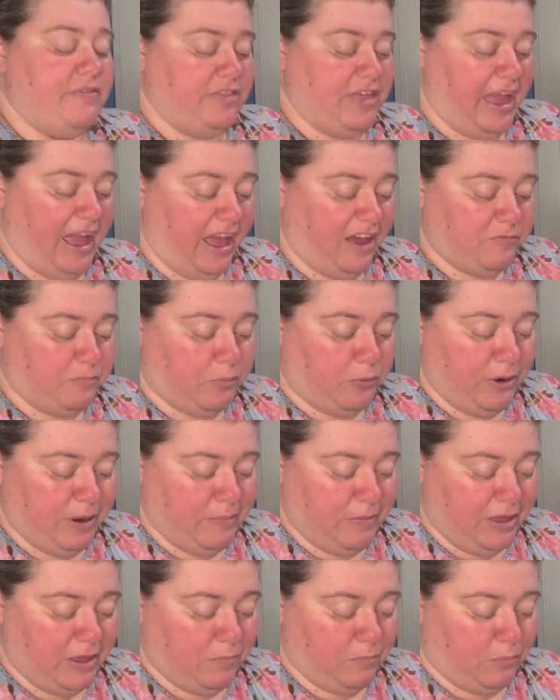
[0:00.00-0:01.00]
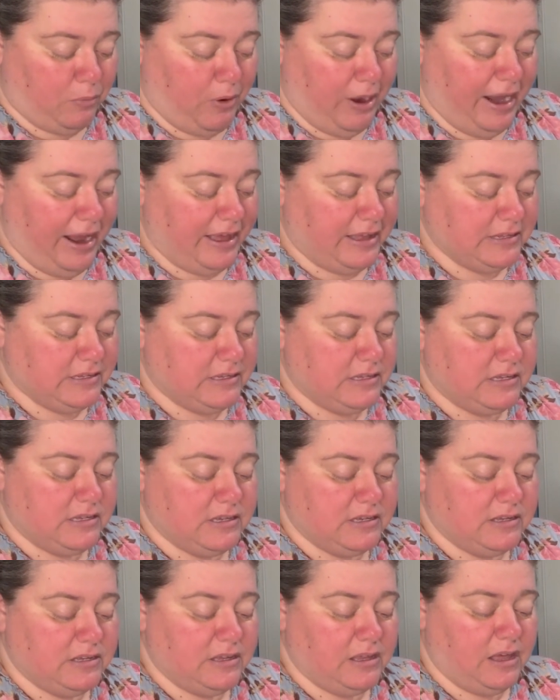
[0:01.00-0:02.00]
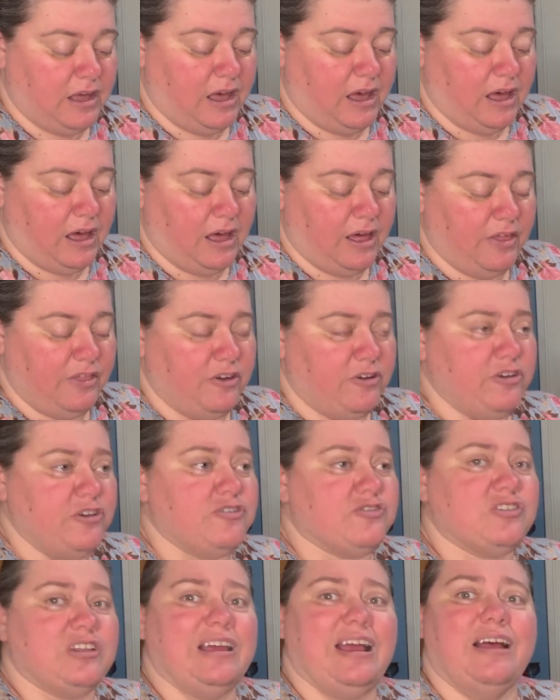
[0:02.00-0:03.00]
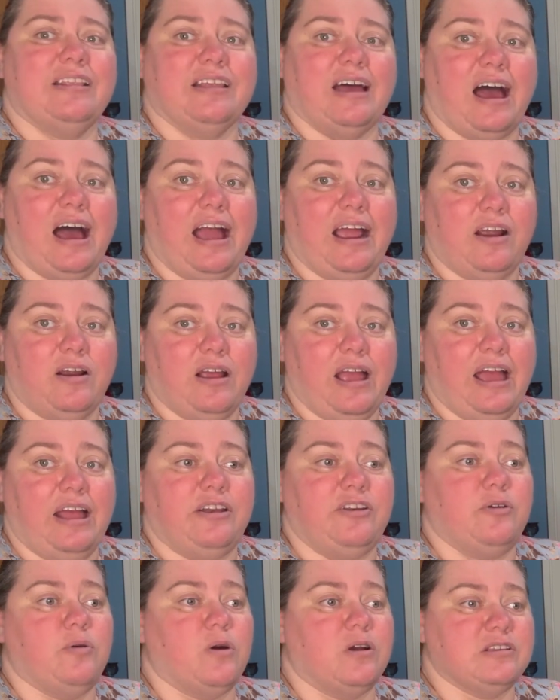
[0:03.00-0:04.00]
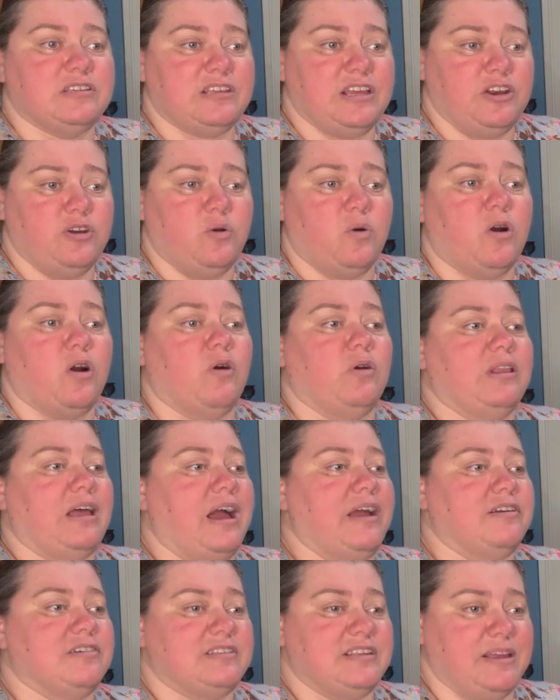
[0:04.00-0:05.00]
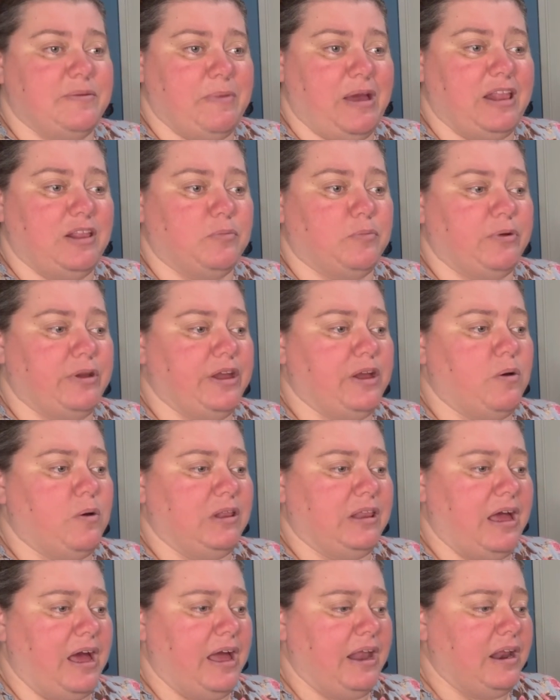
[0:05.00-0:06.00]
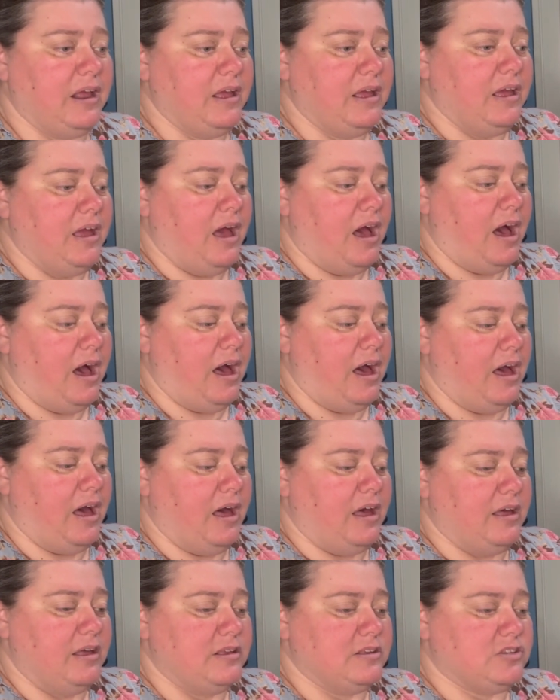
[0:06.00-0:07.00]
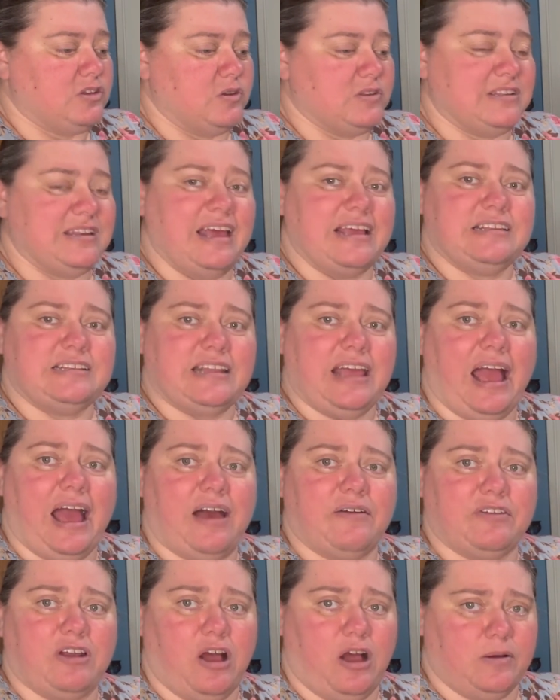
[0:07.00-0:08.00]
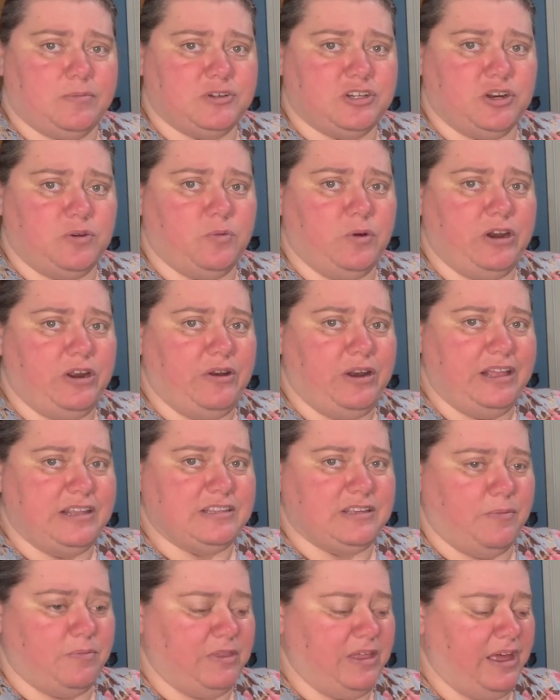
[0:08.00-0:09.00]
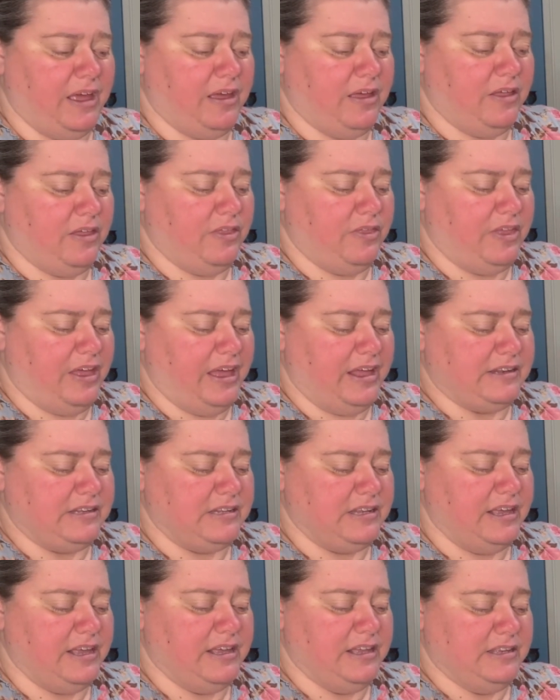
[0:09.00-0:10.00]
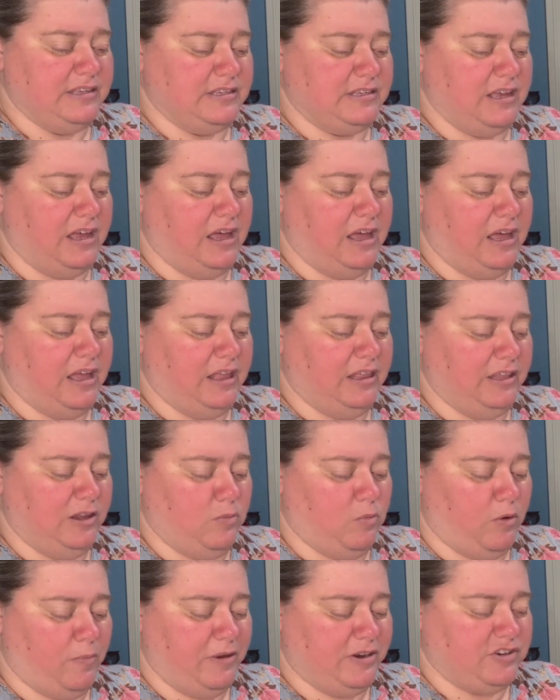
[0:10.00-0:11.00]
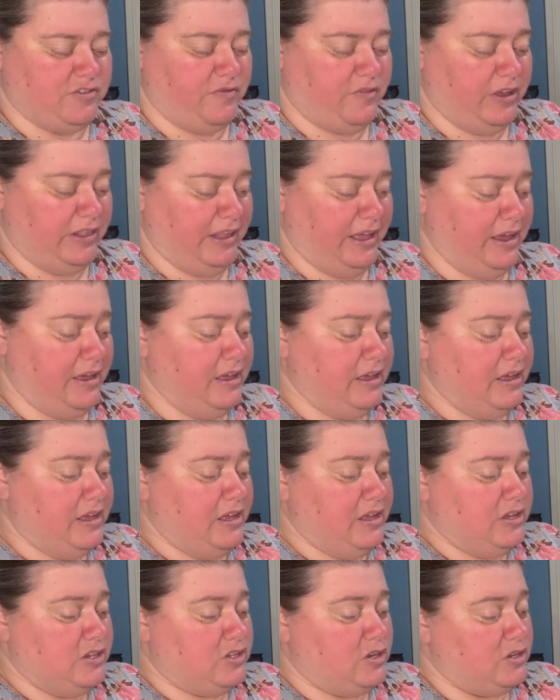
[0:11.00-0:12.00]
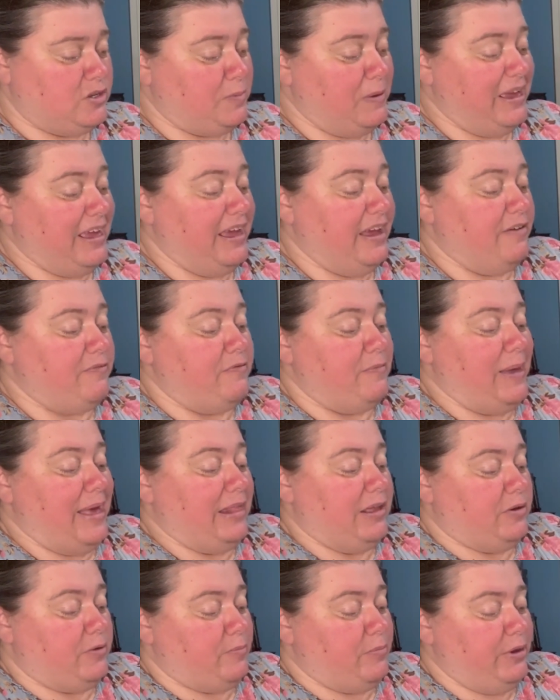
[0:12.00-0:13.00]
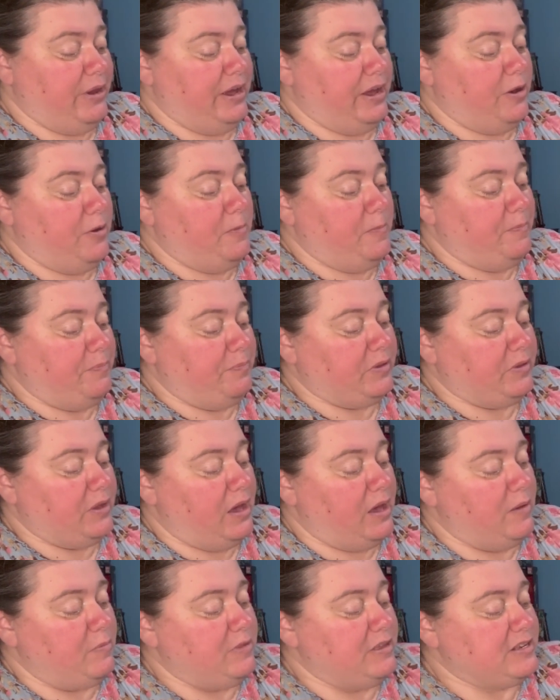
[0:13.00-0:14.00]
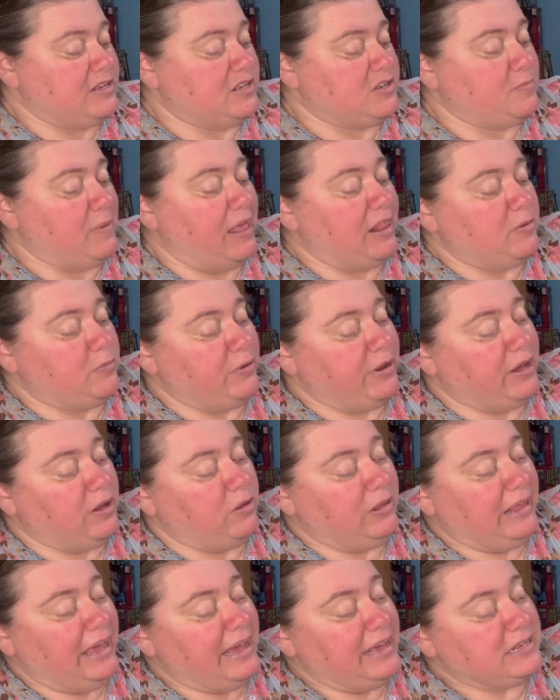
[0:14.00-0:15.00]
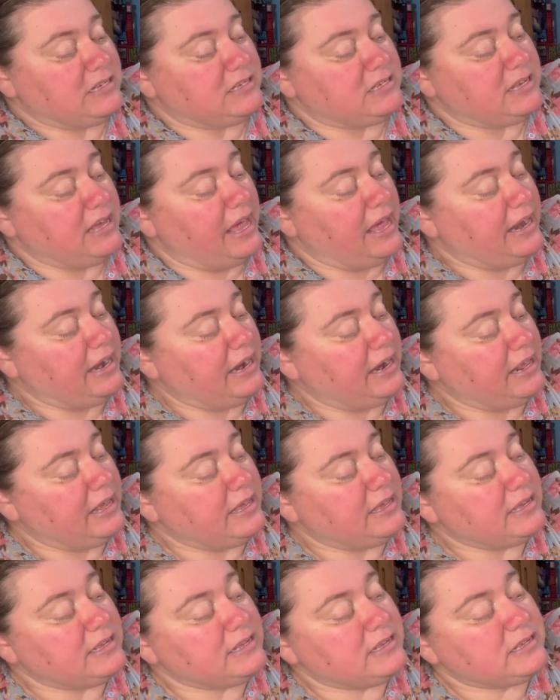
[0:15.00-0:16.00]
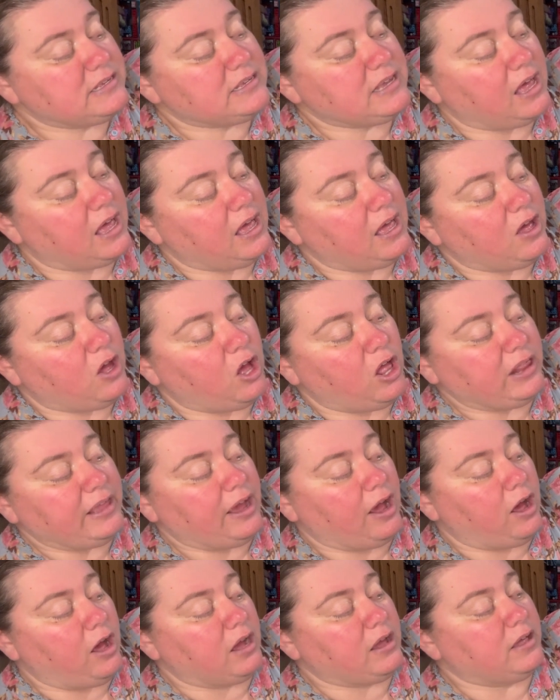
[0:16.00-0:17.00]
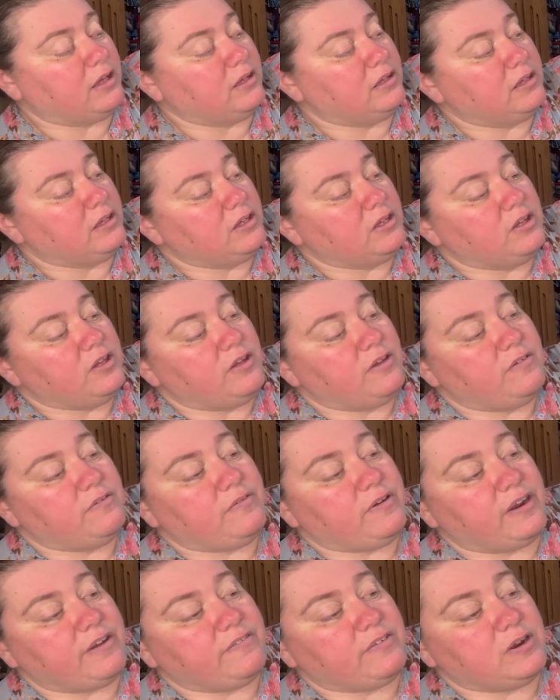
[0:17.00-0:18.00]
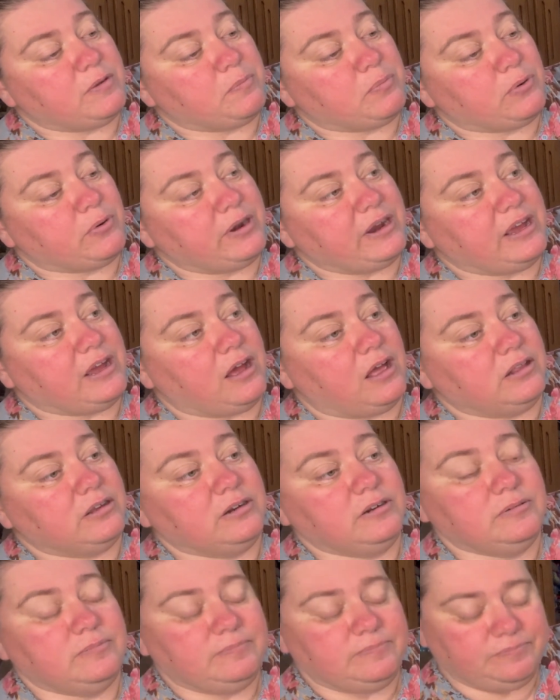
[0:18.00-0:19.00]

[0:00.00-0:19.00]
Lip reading: they have premium brands, they're usually on the higher end. You are seeing Noro a lot, you're seeing Malabrigo a lot. So it's nice to have an option when you need something that is a little more budget friendly. So speaking of Malabrigo, this is Malabrigo lace, and it is Hollyhock. Very, very pretty color.